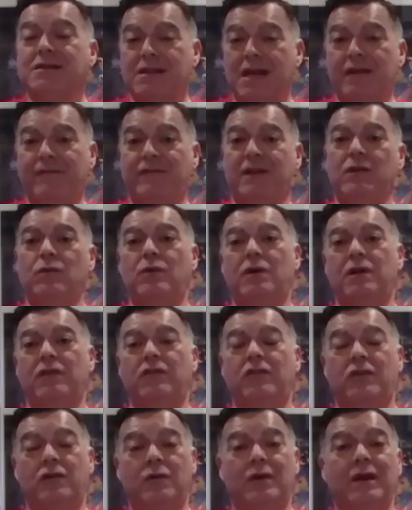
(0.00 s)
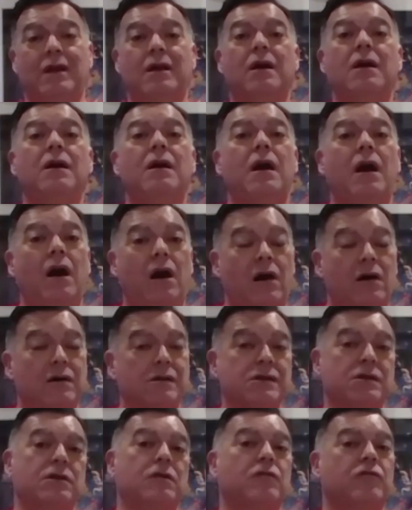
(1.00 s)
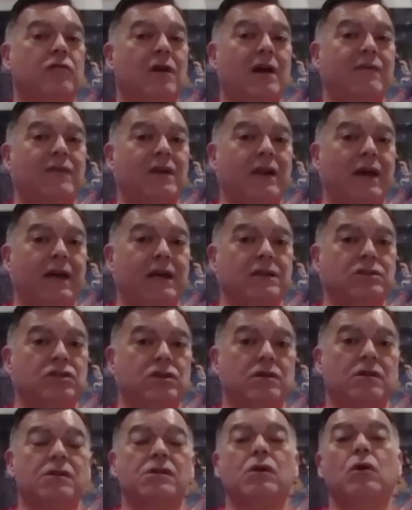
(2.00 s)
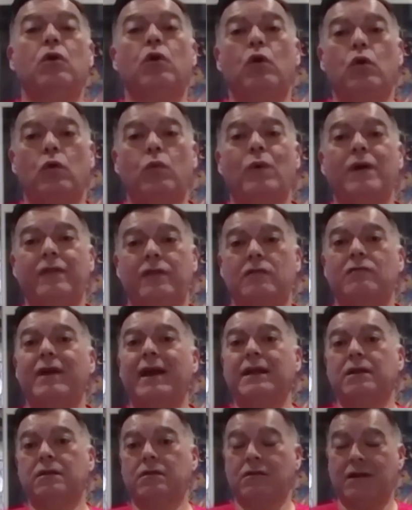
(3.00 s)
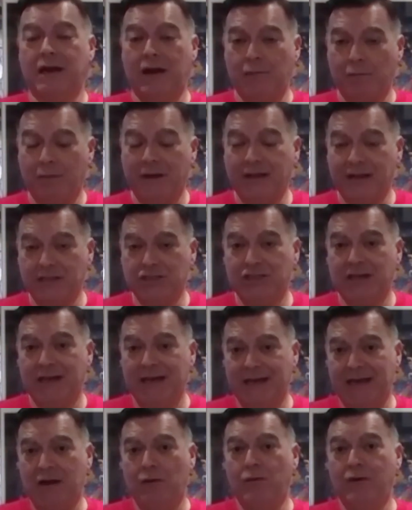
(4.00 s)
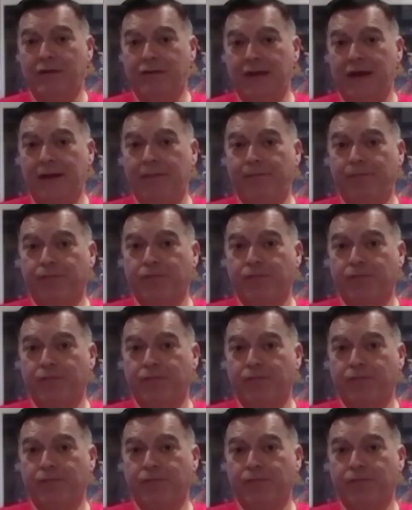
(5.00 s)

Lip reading: Definitely worth doing. Ask your travel agents, or with the rental company, check out with them.